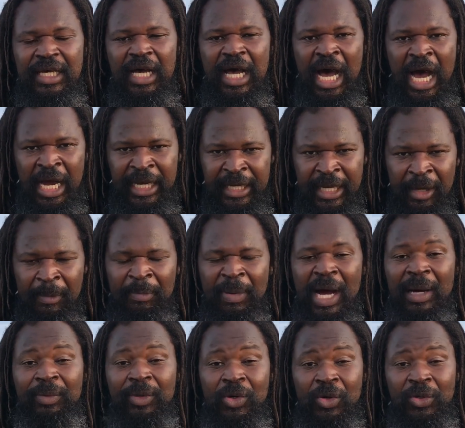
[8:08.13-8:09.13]
I am
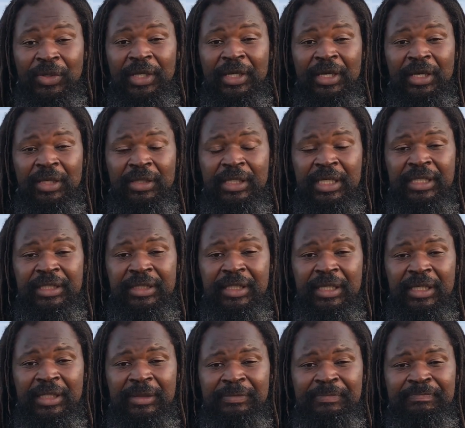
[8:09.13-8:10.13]
Cordell,
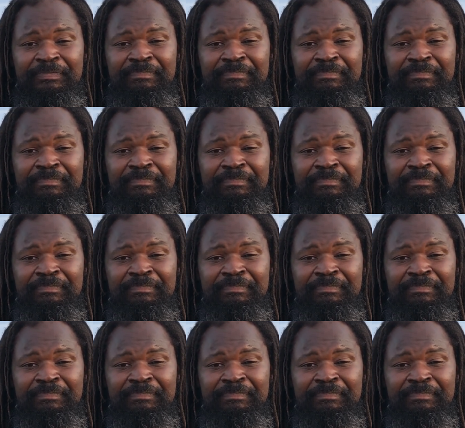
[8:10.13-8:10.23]
and